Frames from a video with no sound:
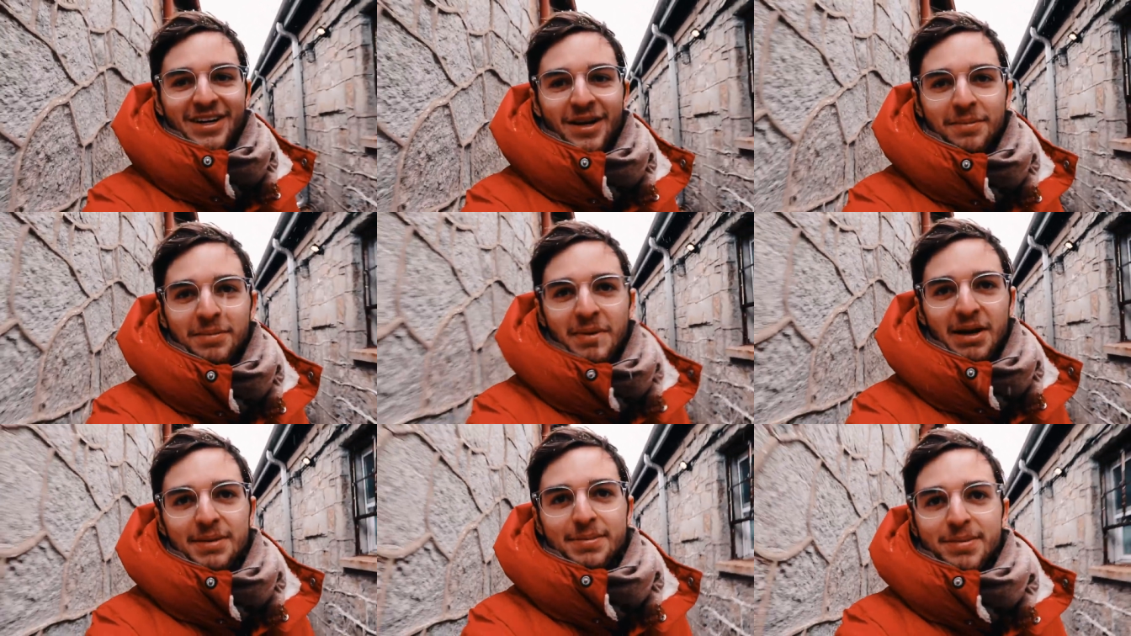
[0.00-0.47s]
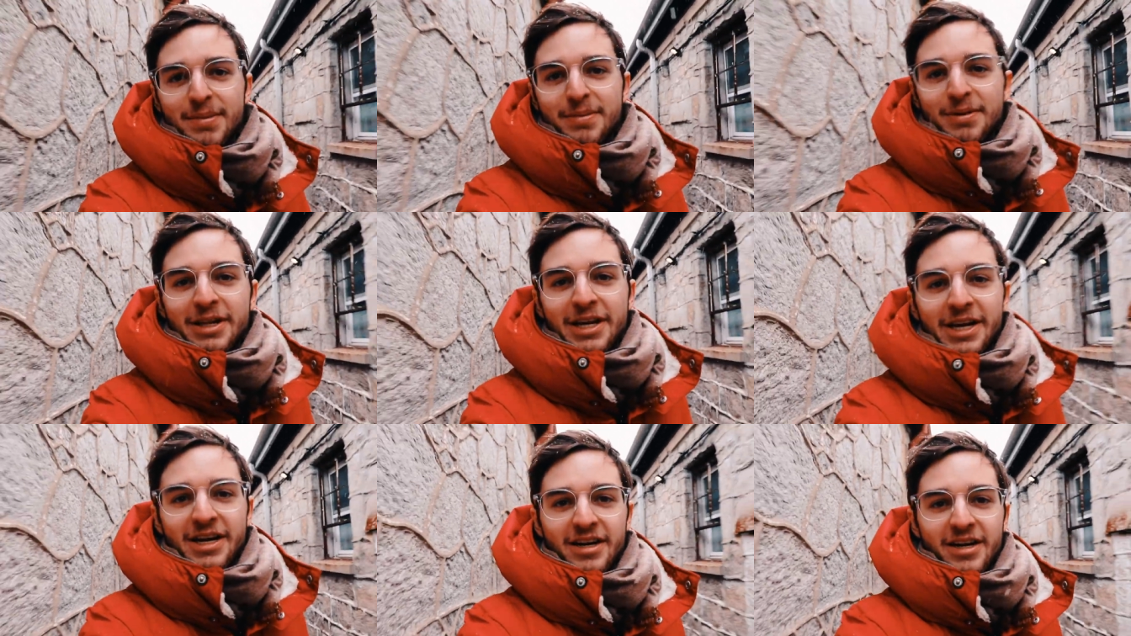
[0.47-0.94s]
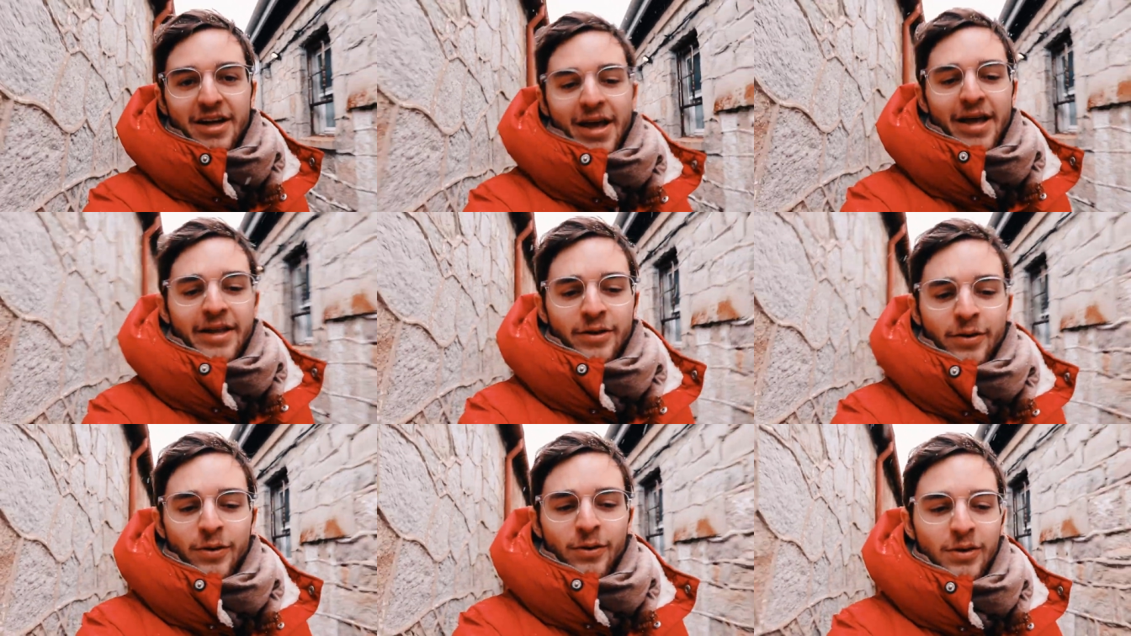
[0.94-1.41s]
Not many people here
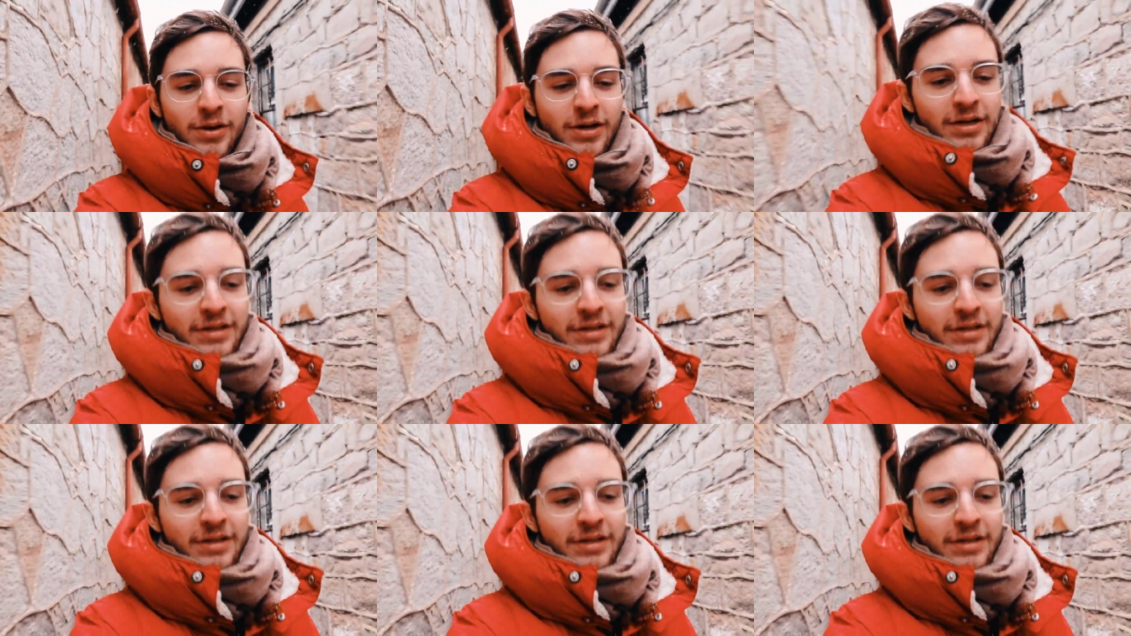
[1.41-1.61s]
at all.